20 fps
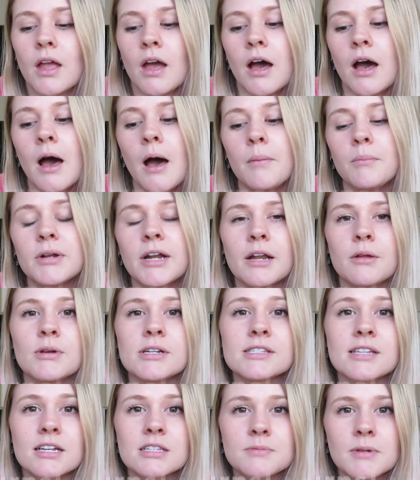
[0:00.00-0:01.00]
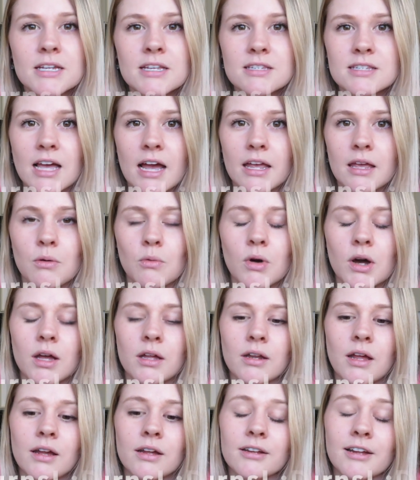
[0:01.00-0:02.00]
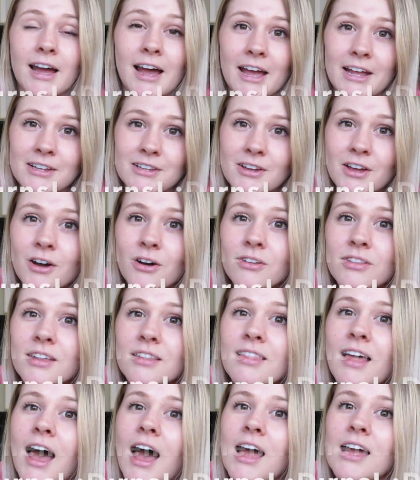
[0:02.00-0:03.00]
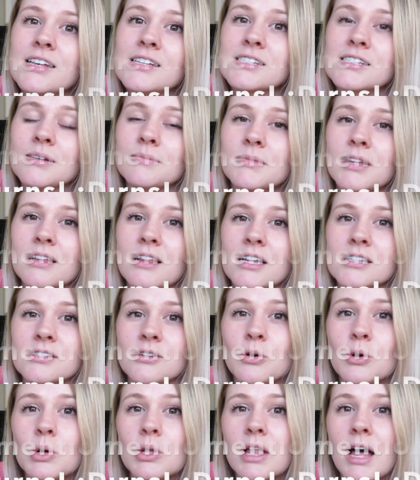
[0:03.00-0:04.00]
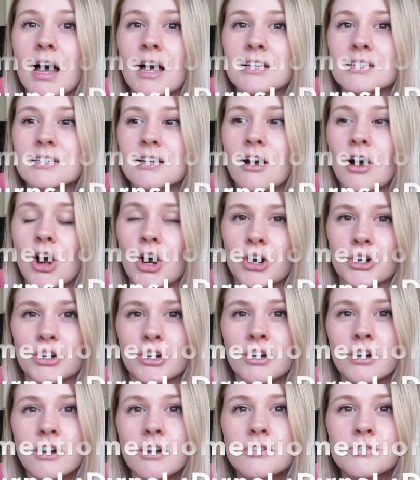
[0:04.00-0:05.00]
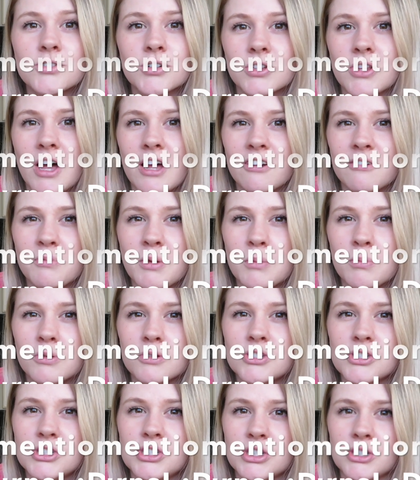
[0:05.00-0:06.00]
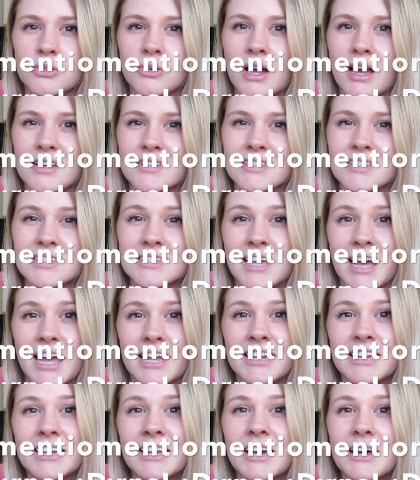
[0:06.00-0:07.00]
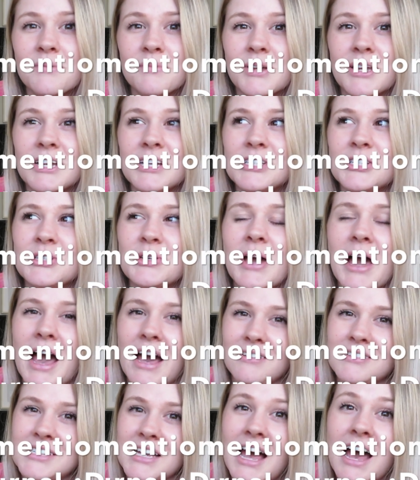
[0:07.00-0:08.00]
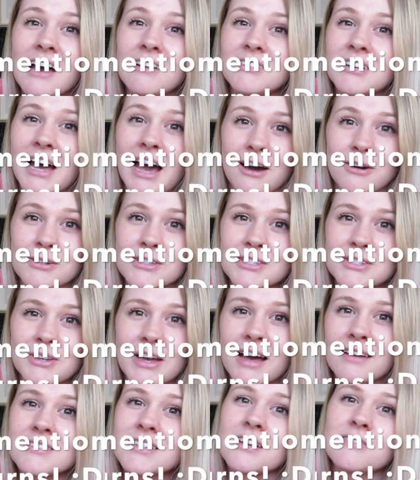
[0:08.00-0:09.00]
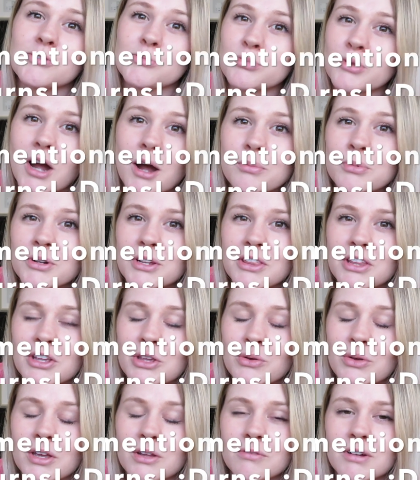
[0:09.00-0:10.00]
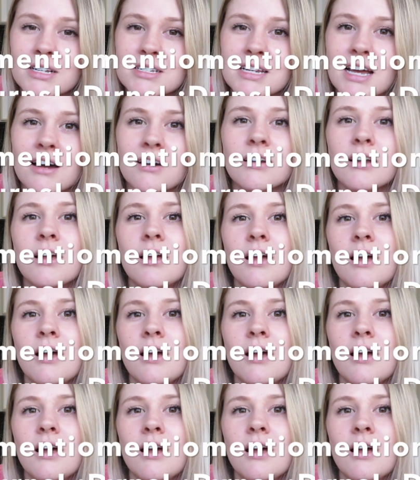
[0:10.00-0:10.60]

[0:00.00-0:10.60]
But anyways, that's my second one. I know that that is something that's a whole lot harder for a lot of people to do as a side income, because you have to have a house, you have to have a property that you can rent out.